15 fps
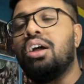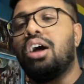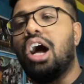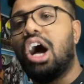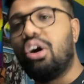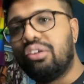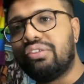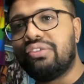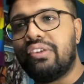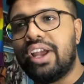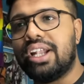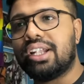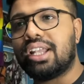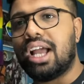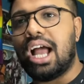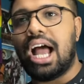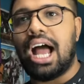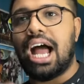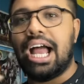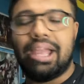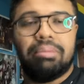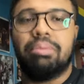outfit,
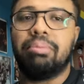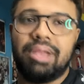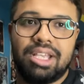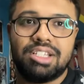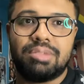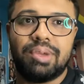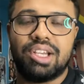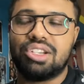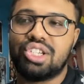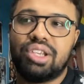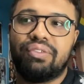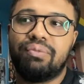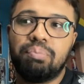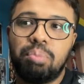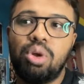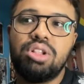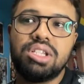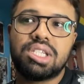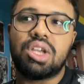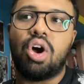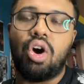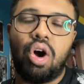I am amazed because she
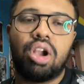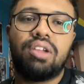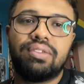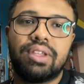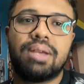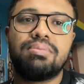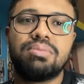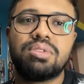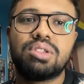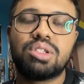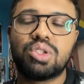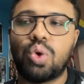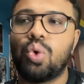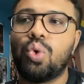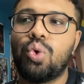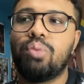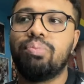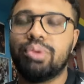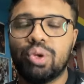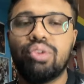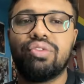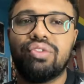pulls all of them so
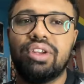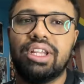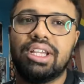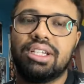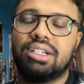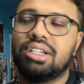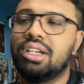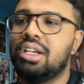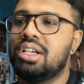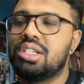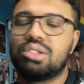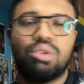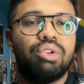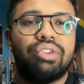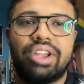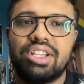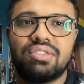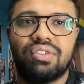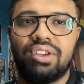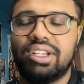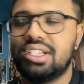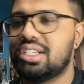beautifully and so
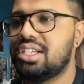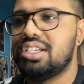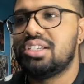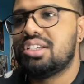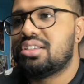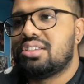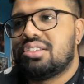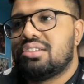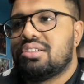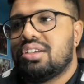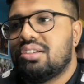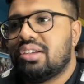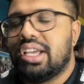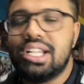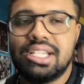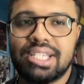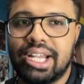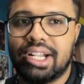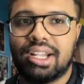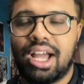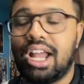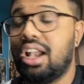gracefully. She just kills
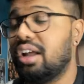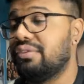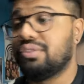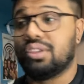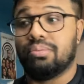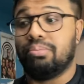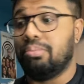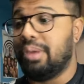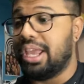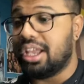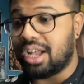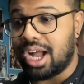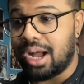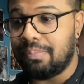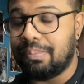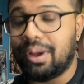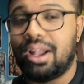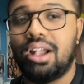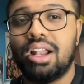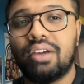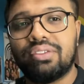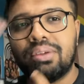it. I love the makeup
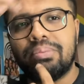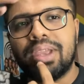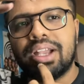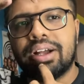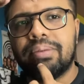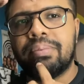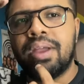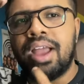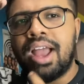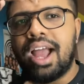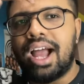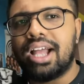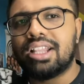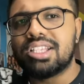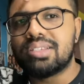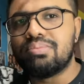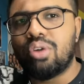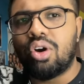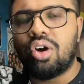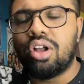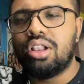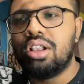and
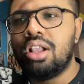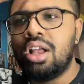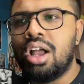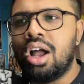small